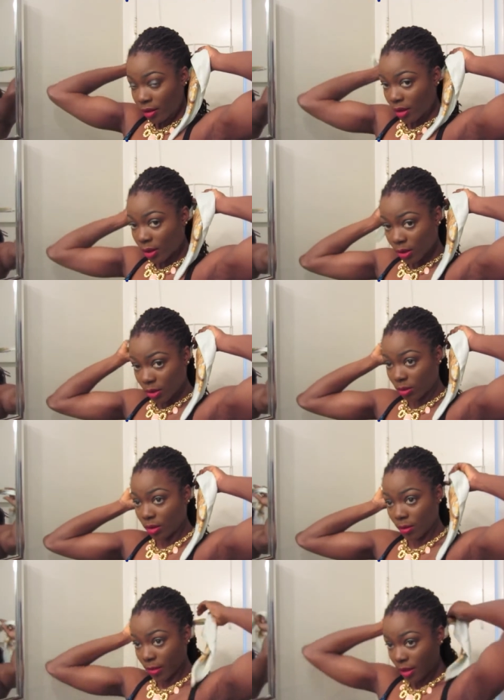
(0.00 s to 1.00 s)
you could do
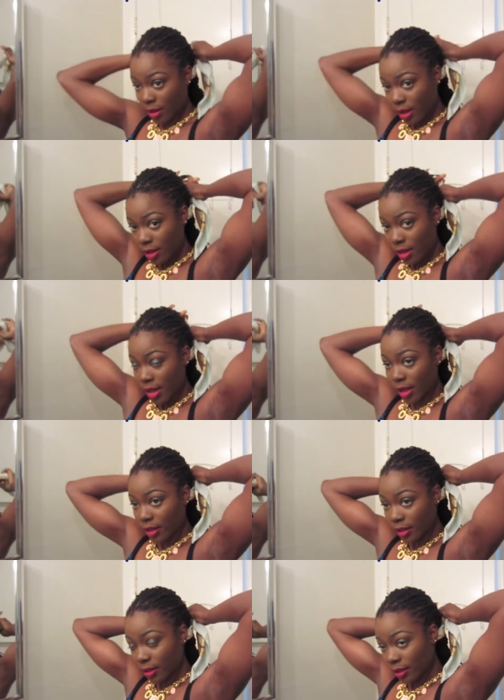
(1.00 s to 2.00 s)
something like this